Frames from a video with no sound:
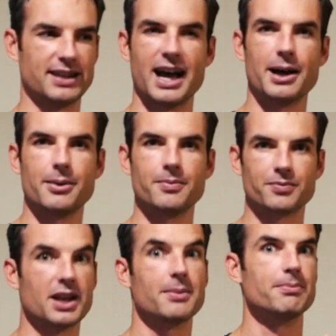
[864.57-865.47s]
Dum,
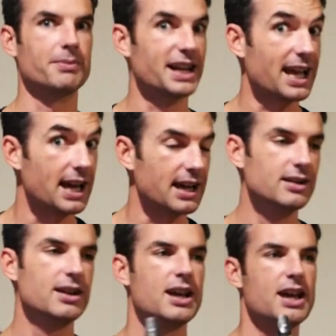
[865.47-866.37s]
ba, da, da.
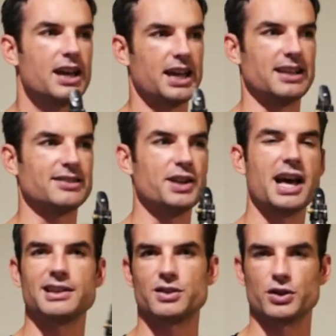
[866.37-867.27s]
Okay, so
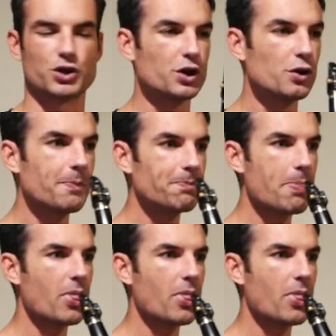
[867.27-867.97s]
now let's do the trill.